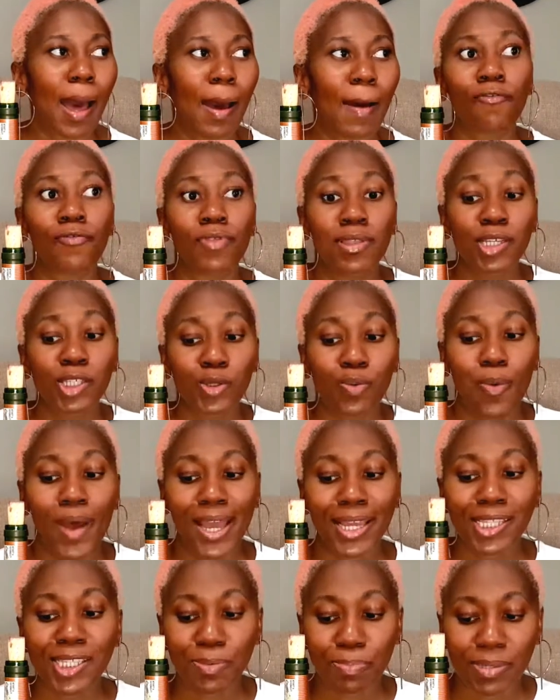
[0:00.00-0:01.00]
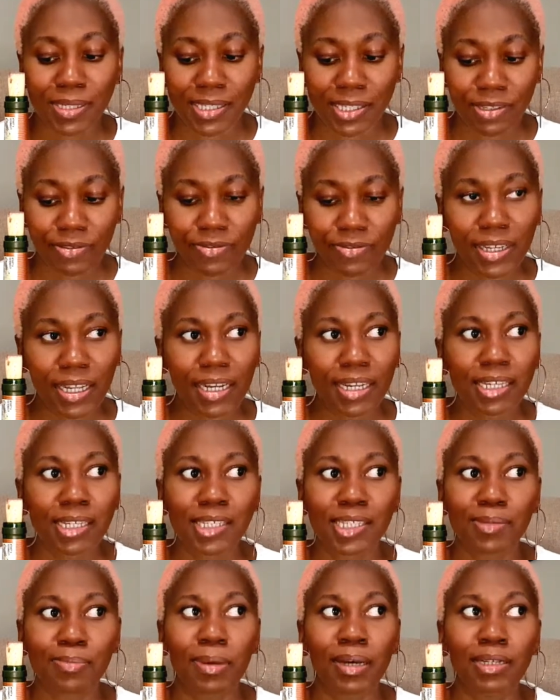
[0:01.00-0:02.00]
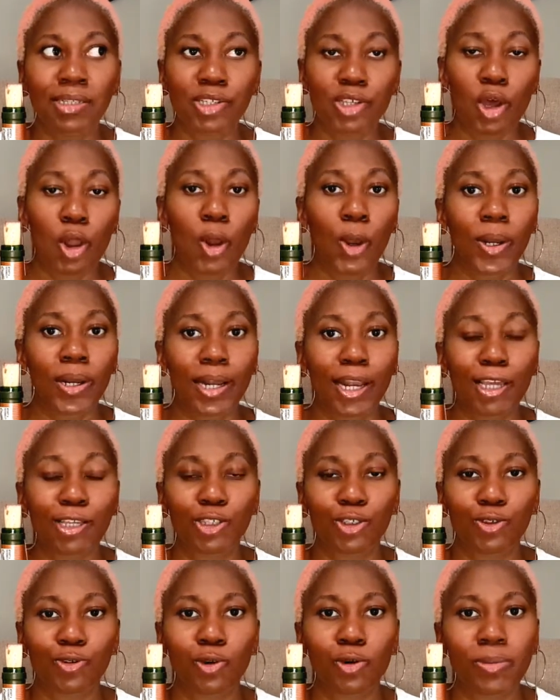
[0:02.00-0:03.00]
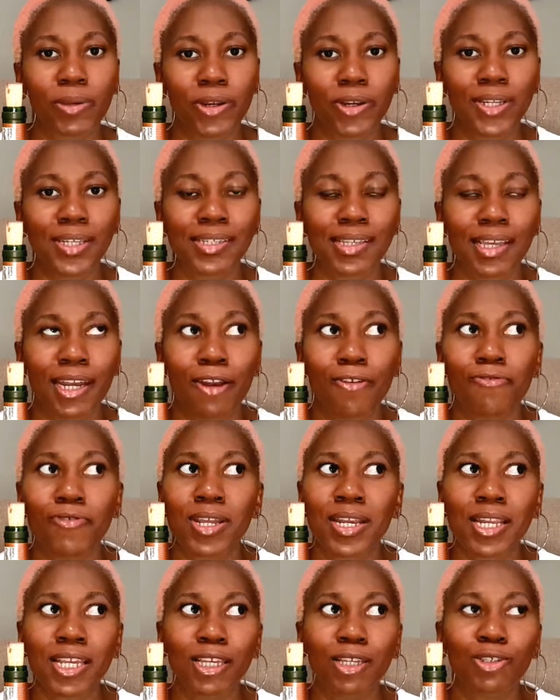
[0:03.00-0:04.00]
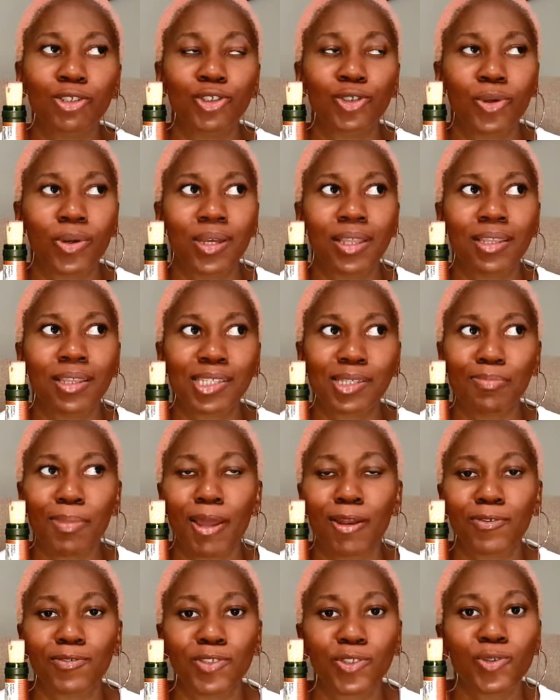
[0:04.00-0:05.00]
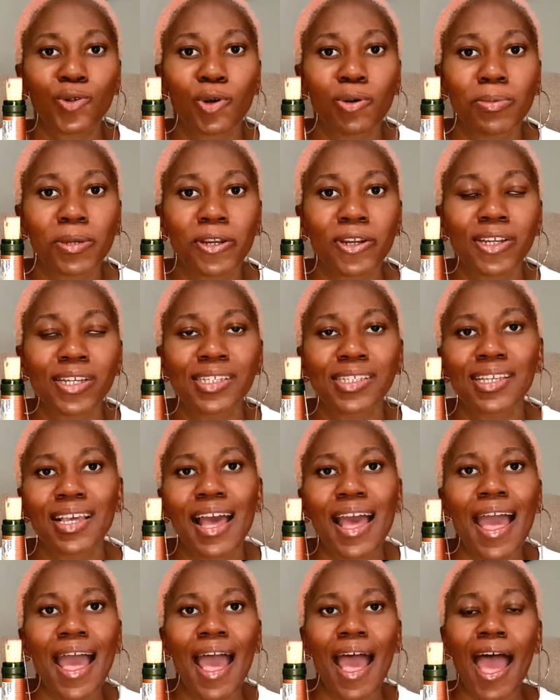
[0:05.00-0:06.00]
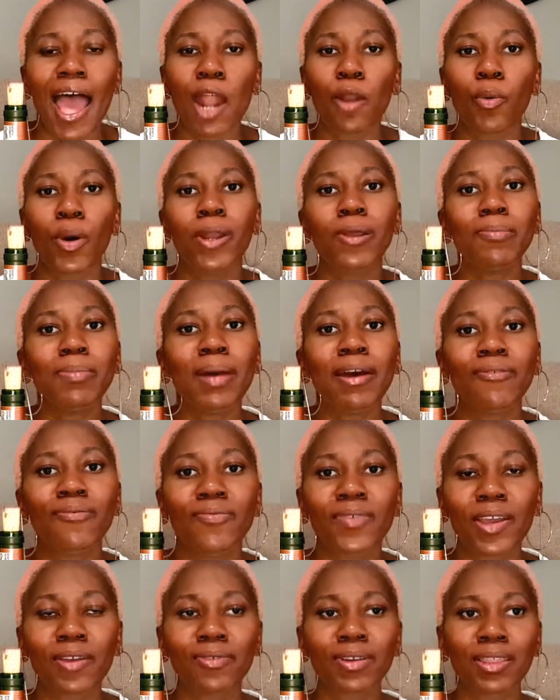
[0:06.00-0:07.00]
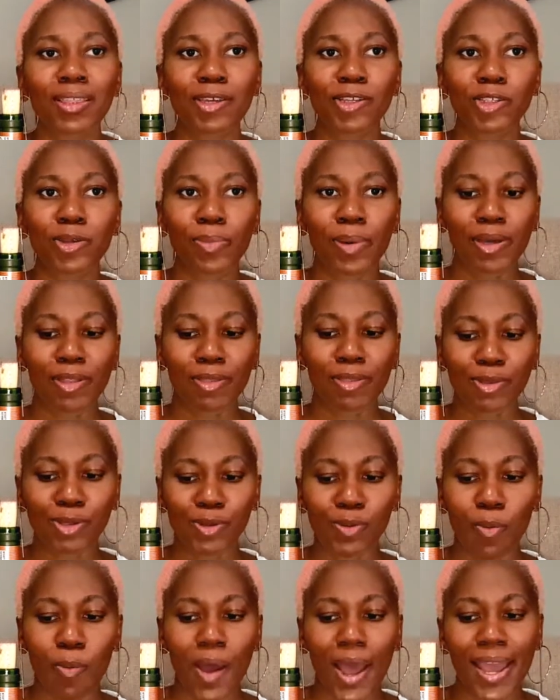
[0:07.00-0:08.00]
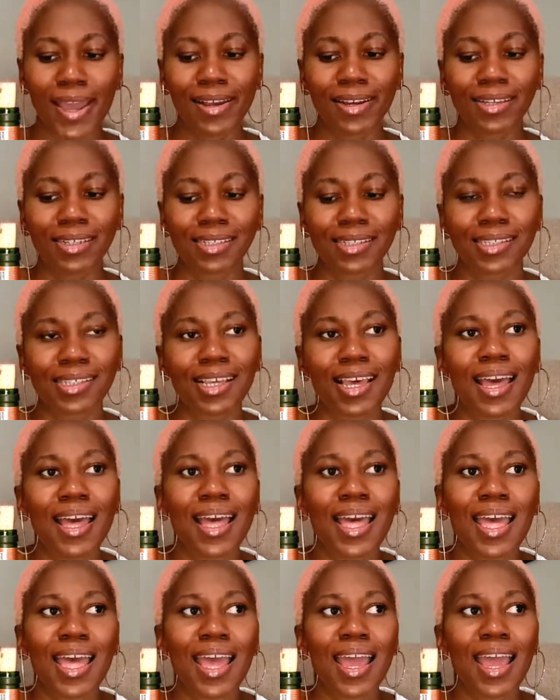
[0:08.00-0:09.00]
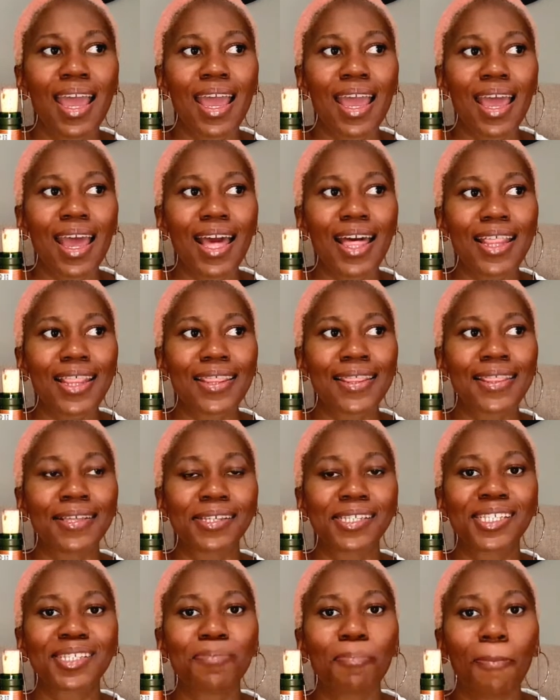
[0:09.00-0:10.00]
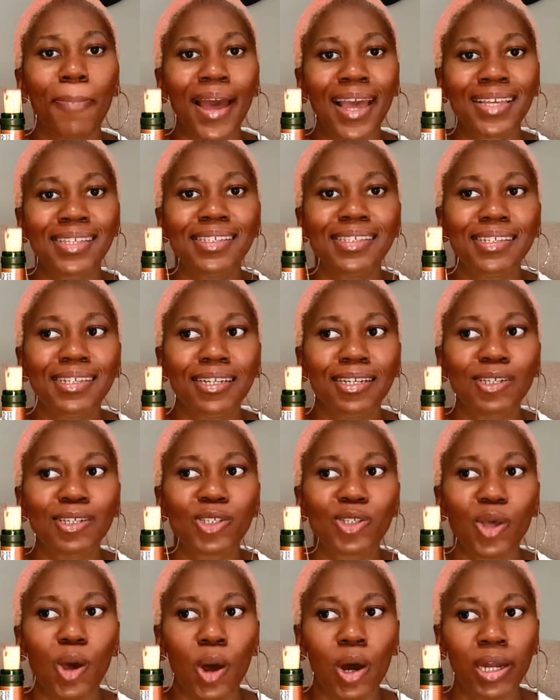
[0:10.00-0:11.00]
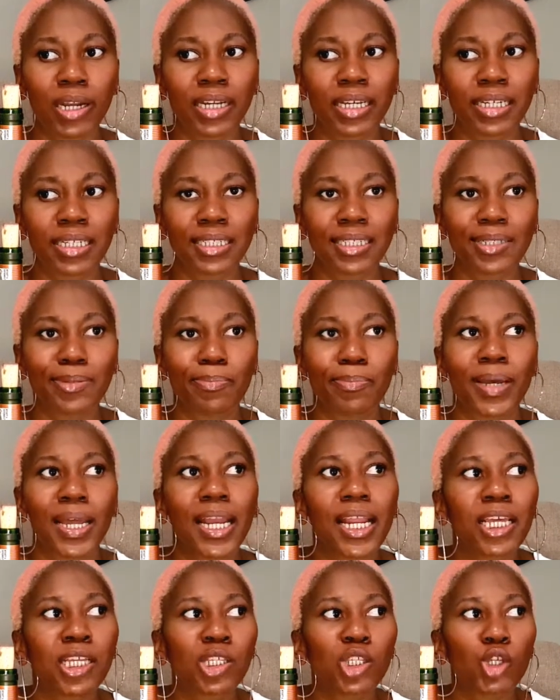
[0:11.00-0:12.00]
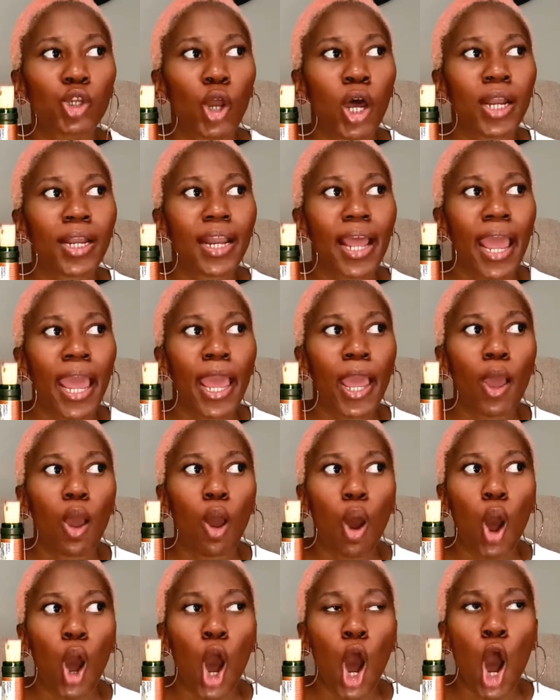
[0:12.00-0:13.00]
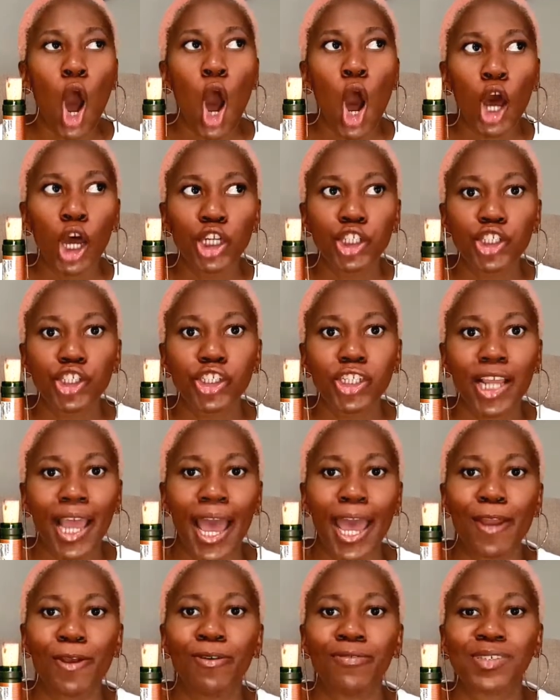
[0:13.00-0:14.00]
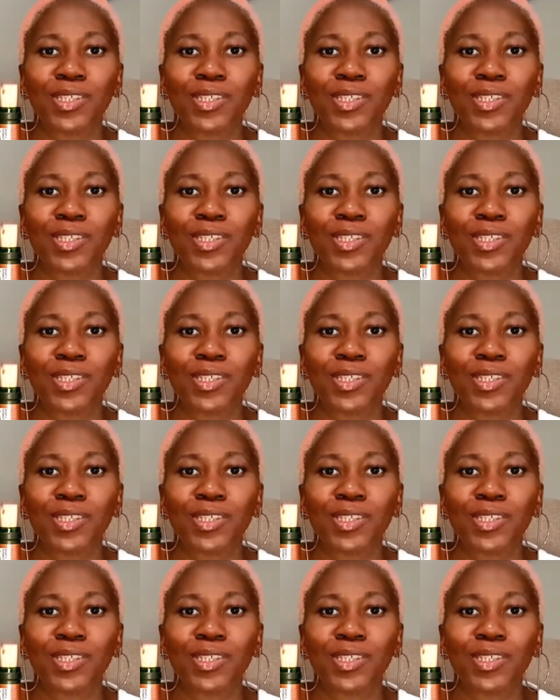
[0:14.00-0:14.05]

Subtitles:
This wine specifically smells a lot like strawberries, and I really enjoy the smell of strawberries. And one of my favorite things about this wine is the spiciness on it, but it's not a harsh kind of